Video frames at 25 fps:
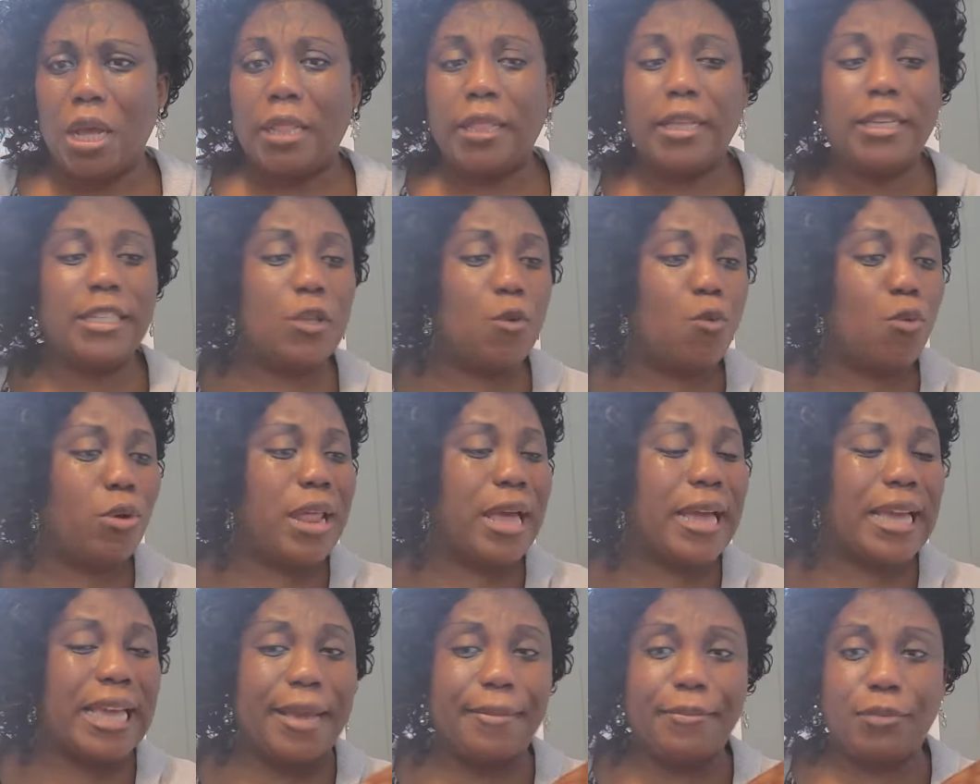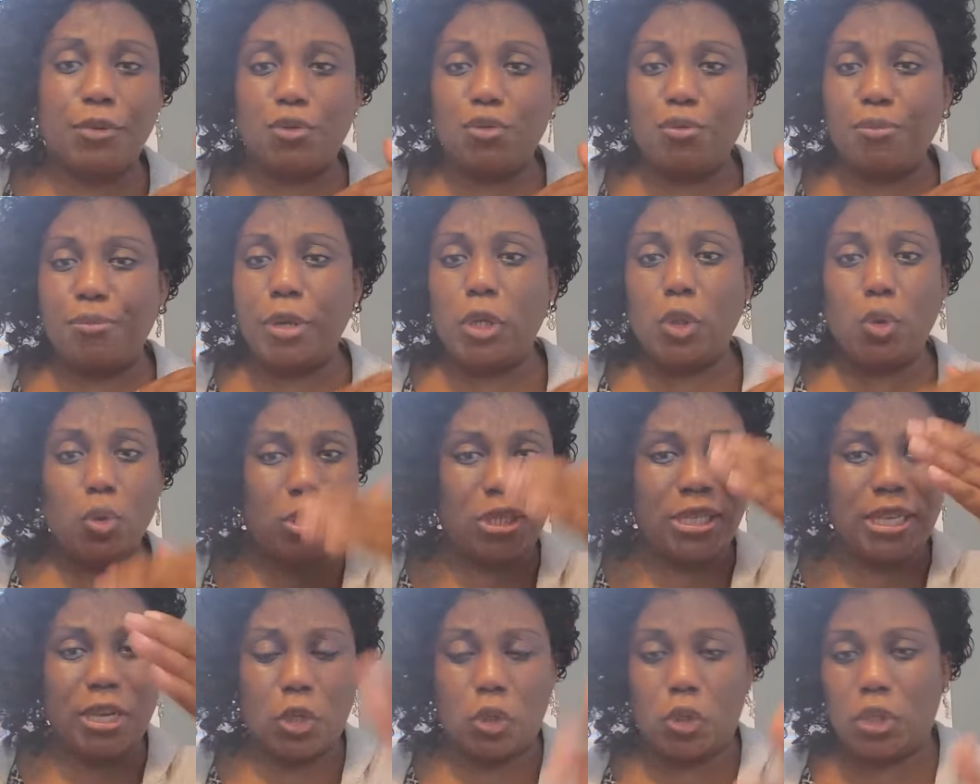This is the word that came to me to
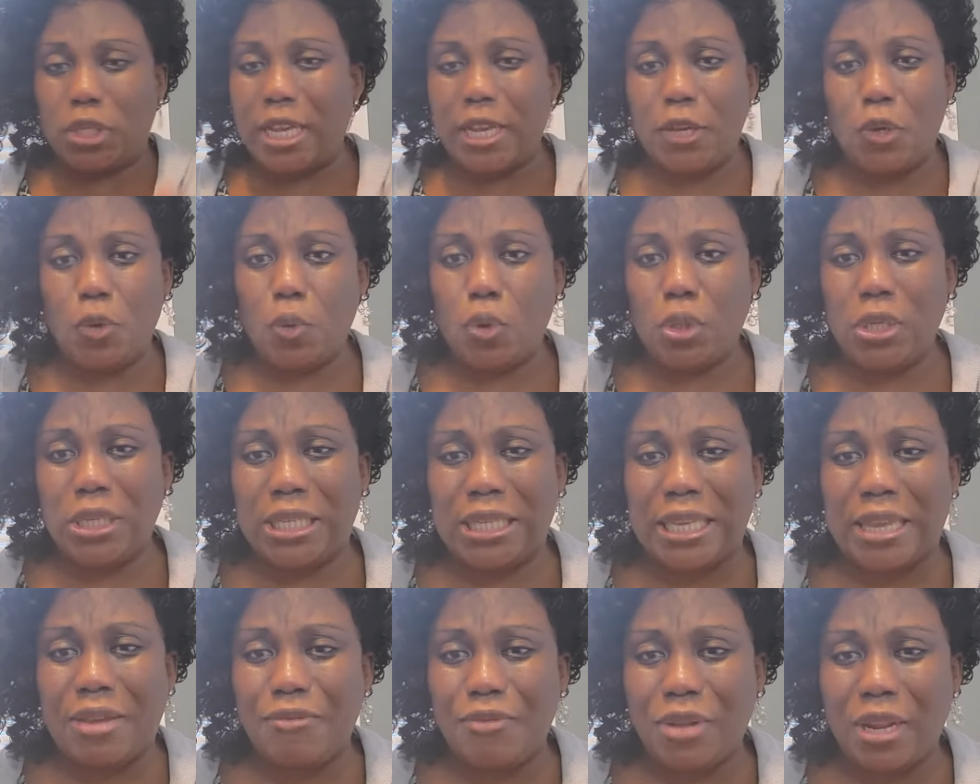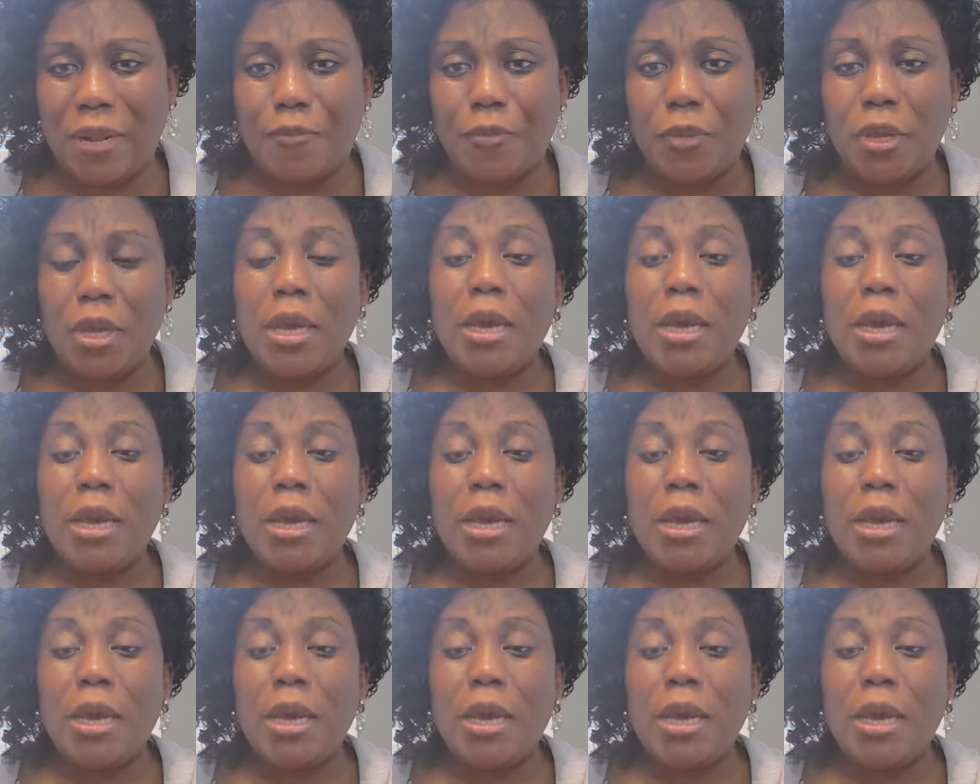tell, tell you this evening.